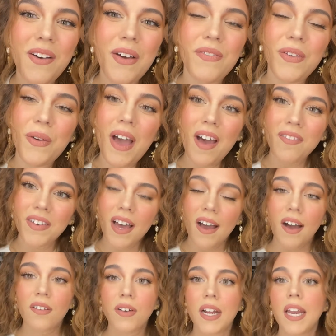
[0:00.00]
If you have not
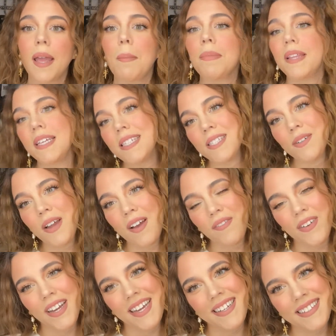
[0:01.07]
already, please do not
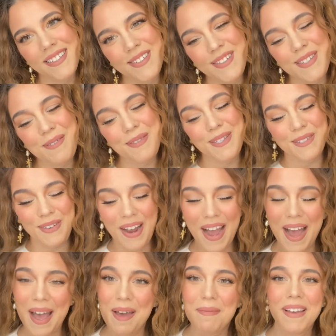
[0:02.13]
forget to
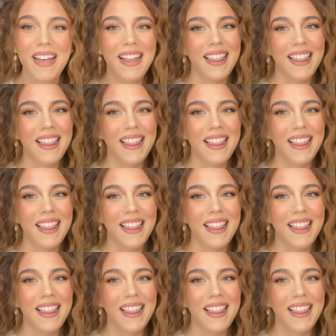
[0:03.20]
subscribe,